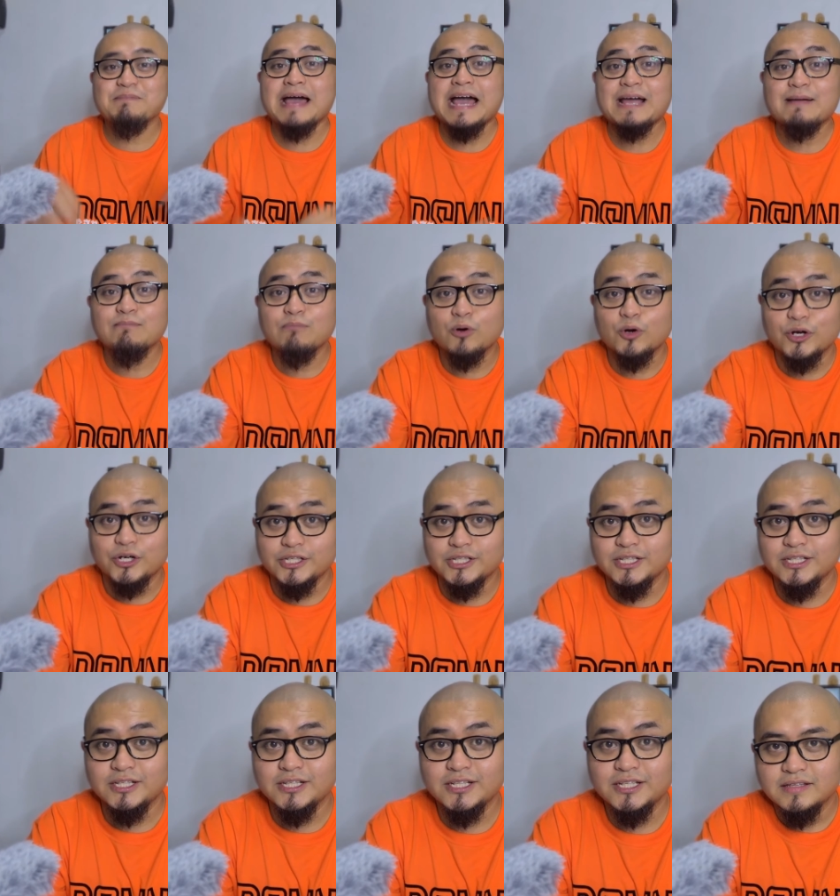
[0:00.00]
Backboard.
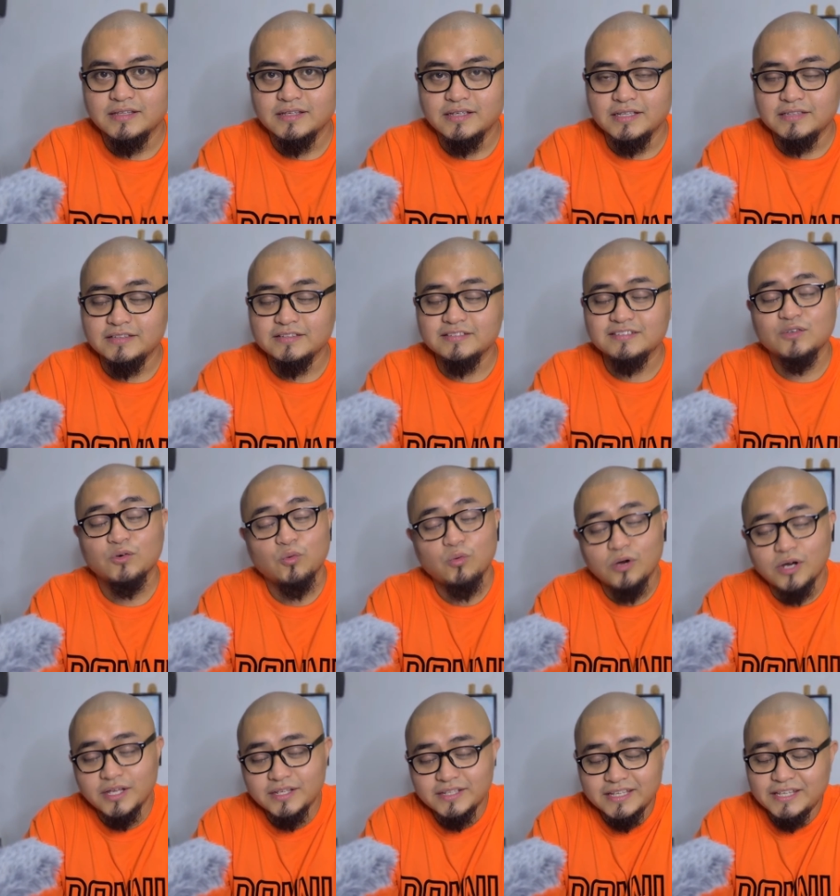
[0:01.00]
It is the
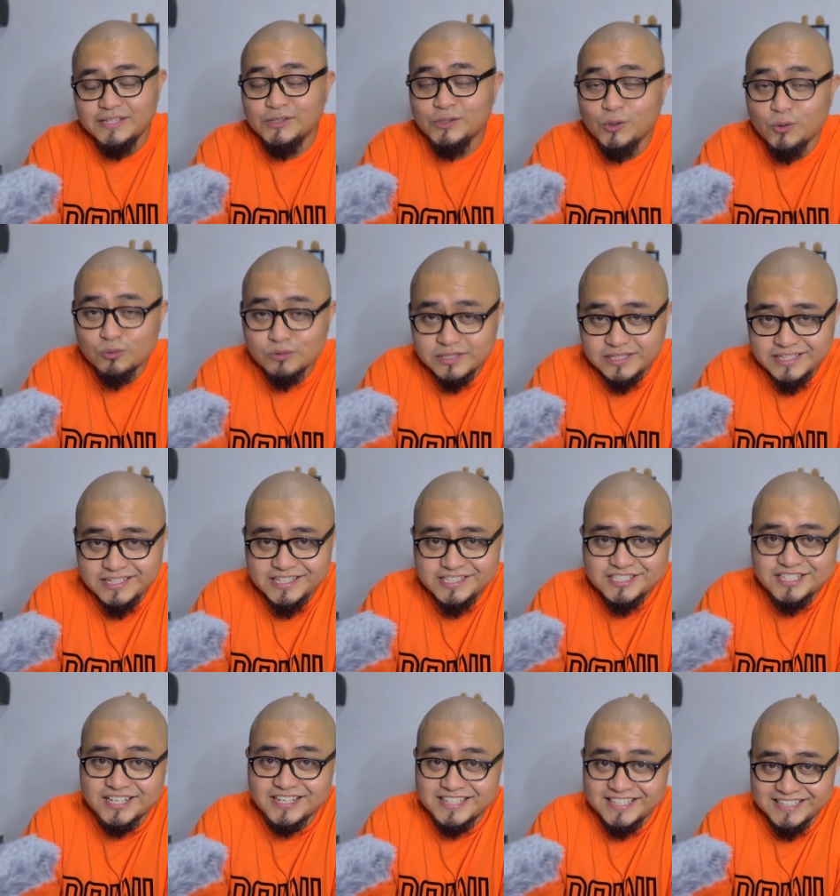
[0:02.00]
one and only
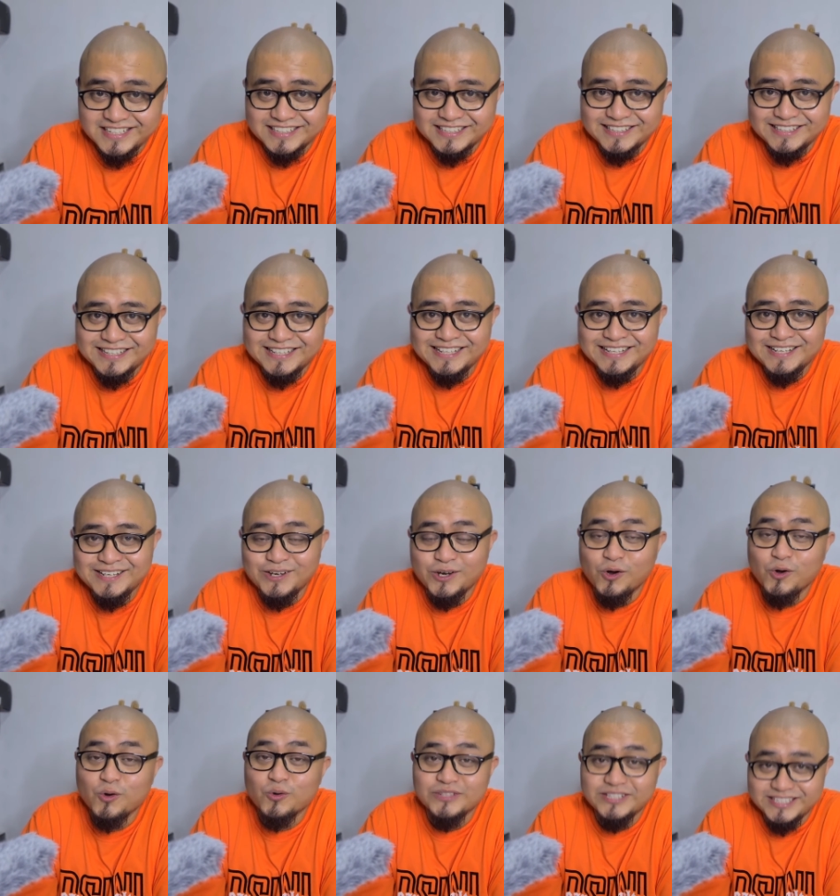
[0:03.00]
Shaquille
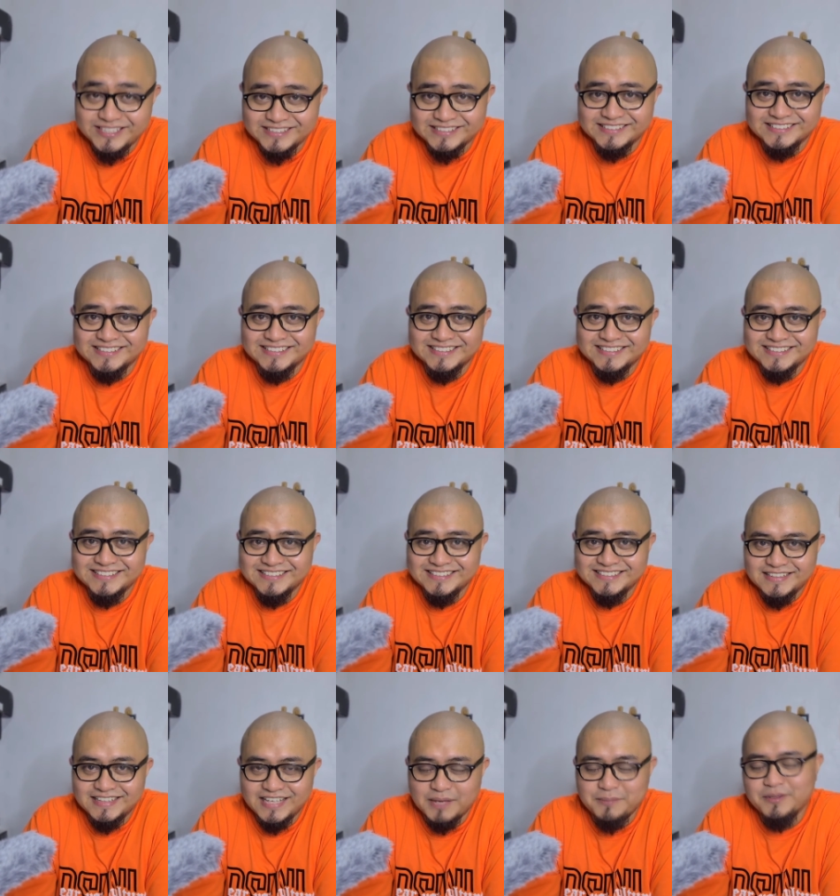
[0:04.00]
O'Neal.
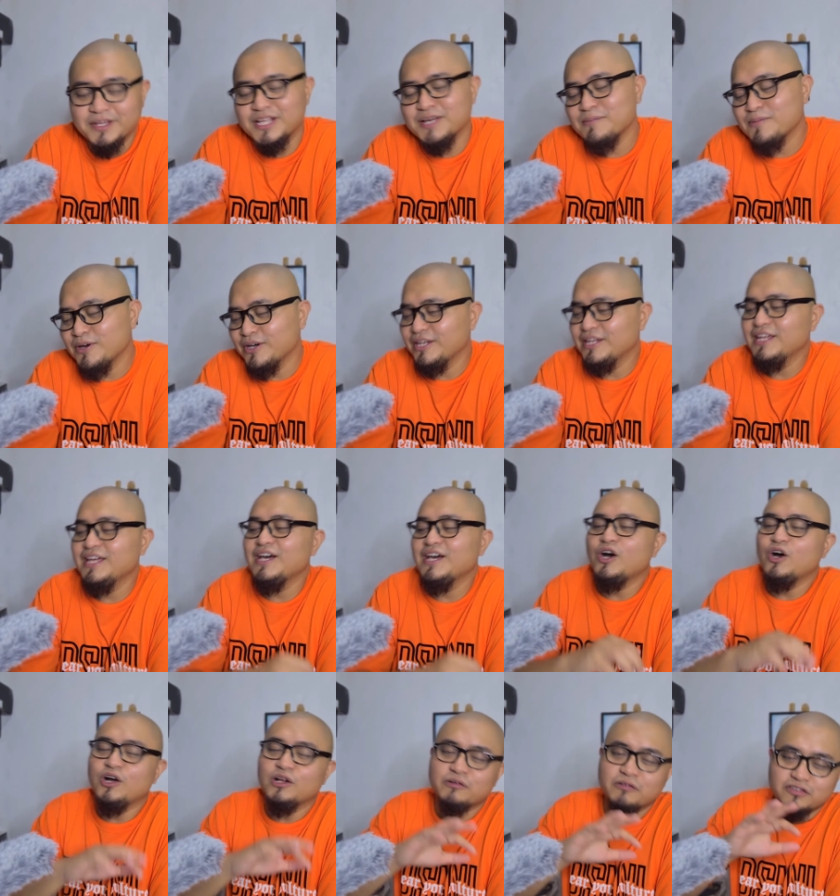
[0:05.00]
I mean, come on.
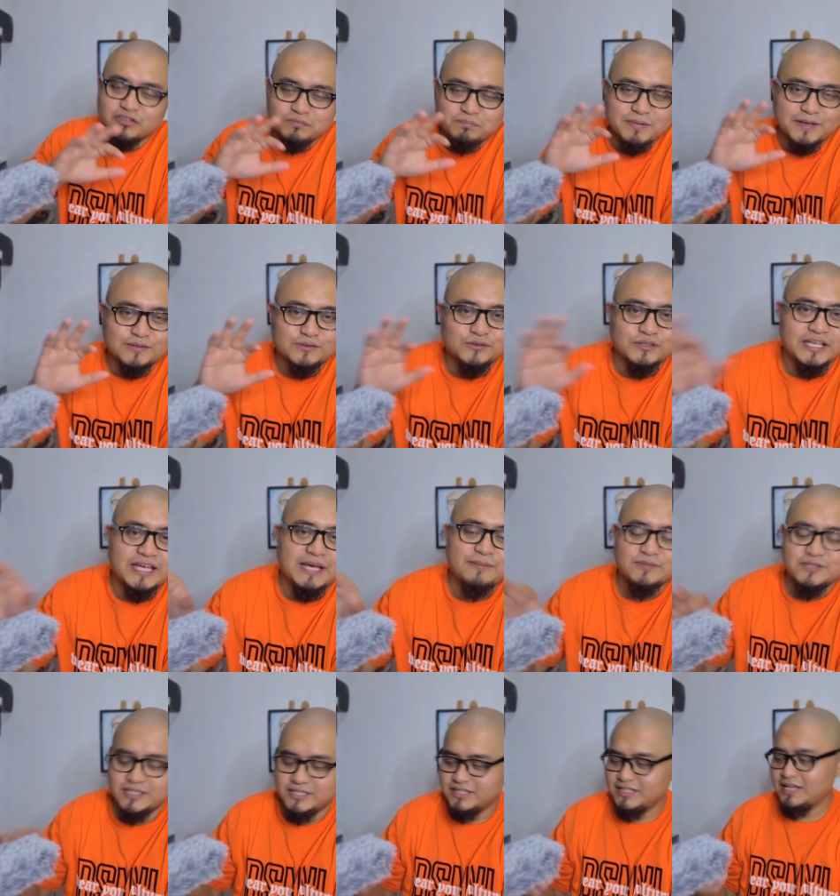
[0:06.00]
All respects to
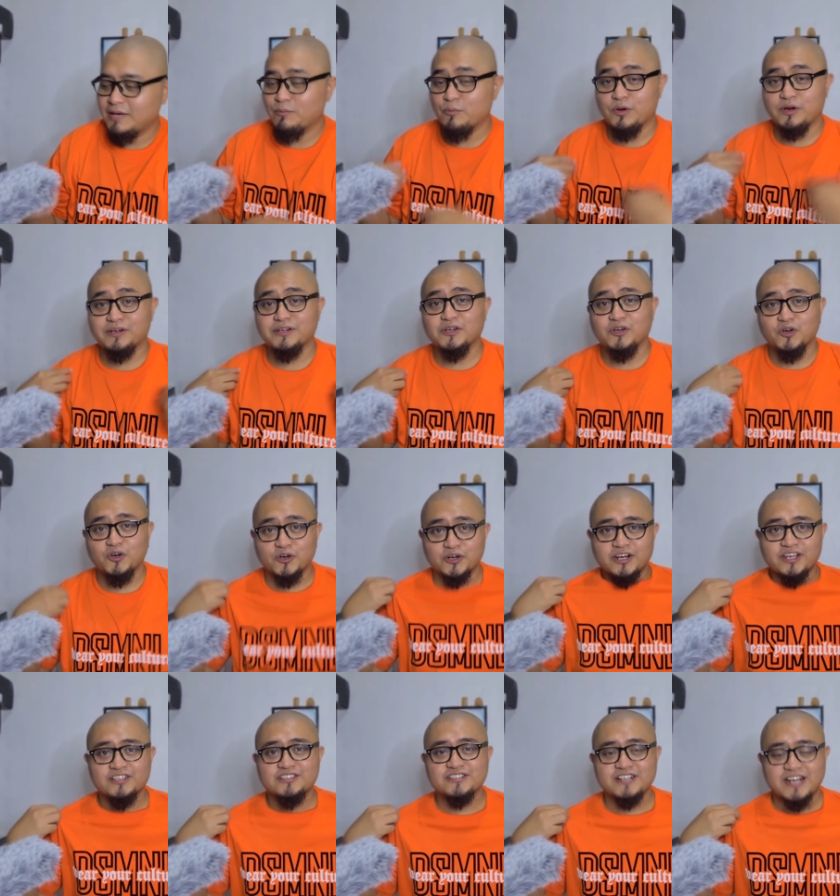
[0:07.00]
MJ, I'm wearing
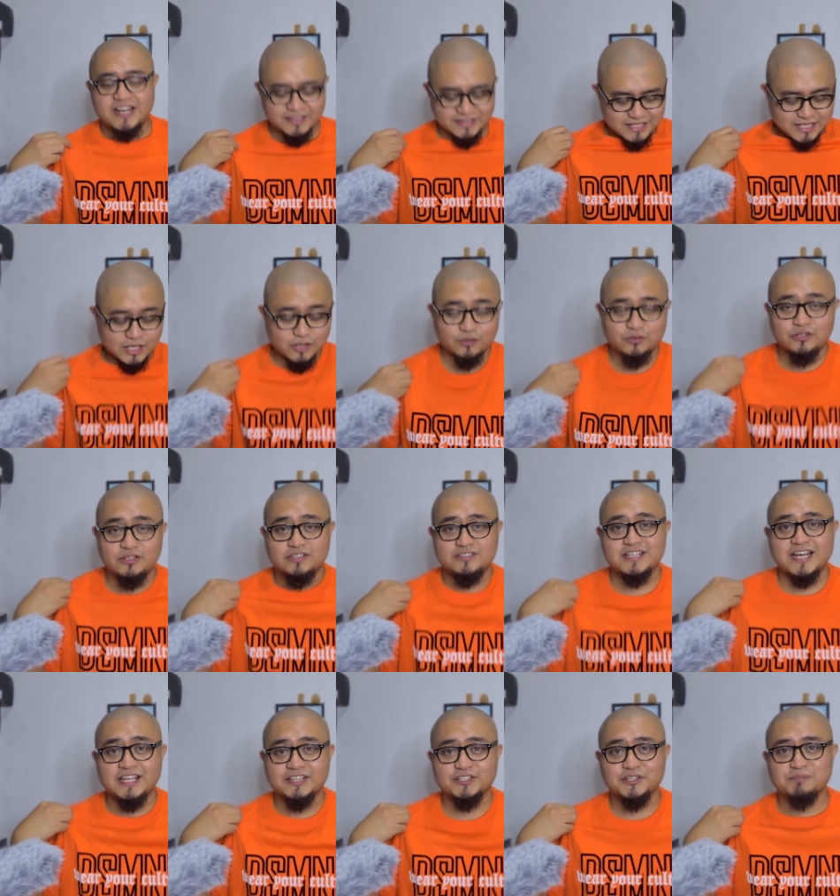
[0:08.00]
orange right now, the
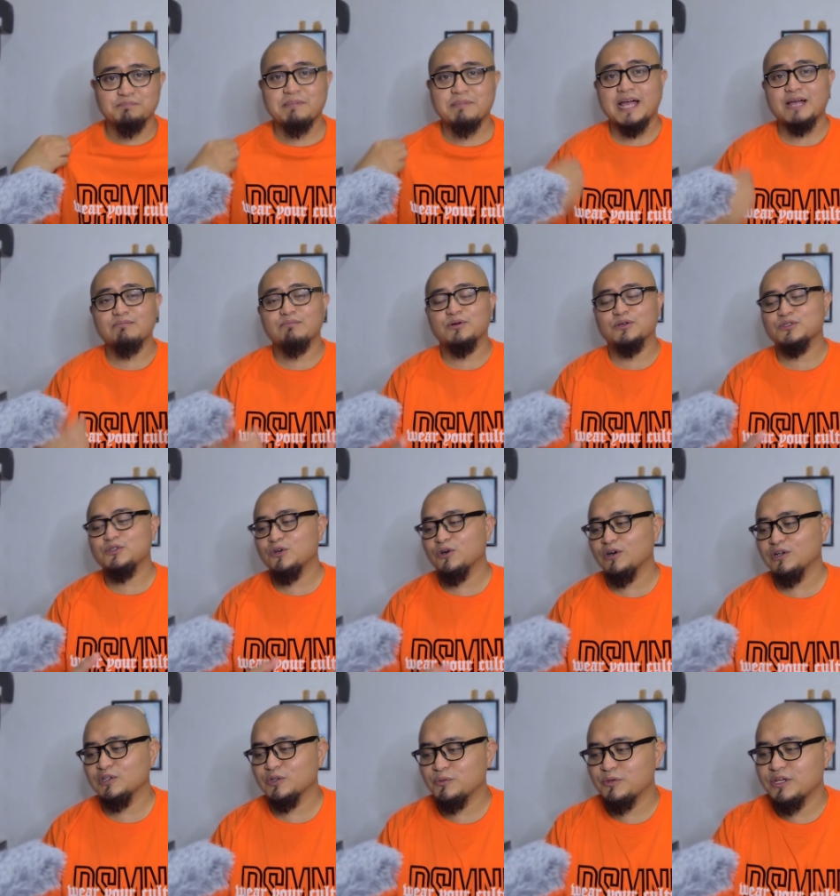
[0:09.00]
shattered backboard
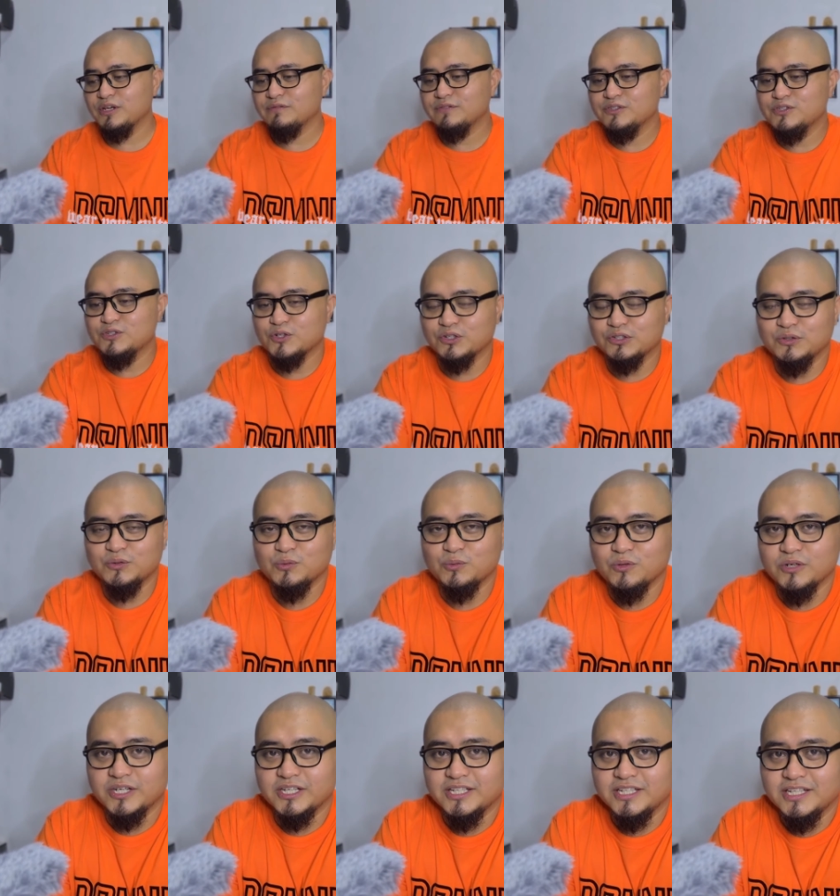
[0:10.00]
colorway of the Jordan
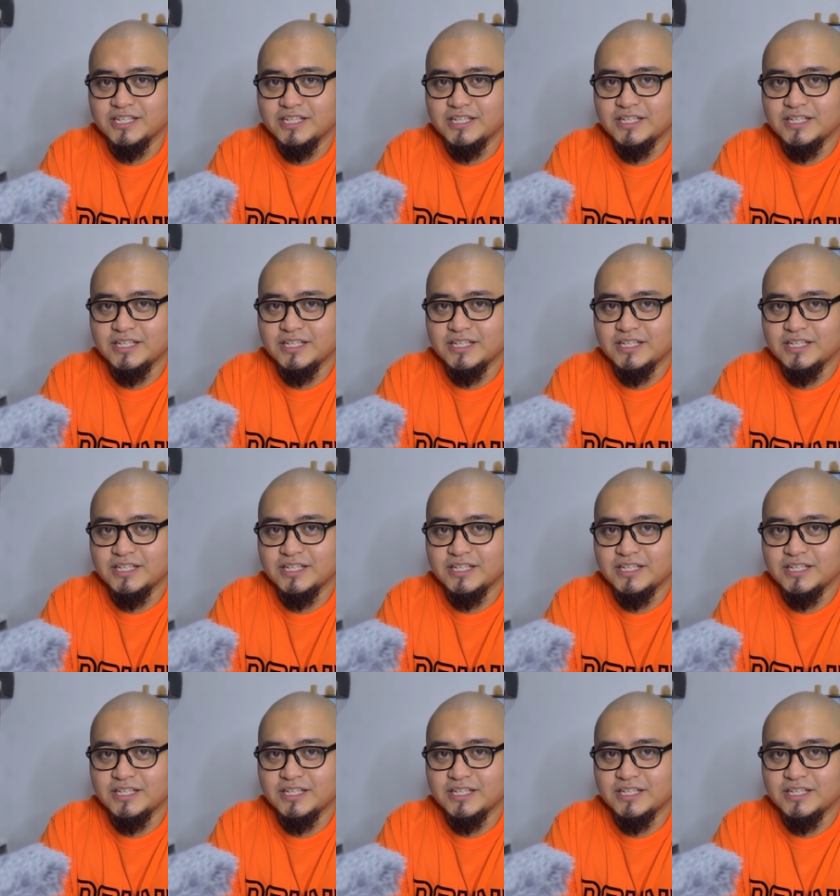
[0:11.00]
1.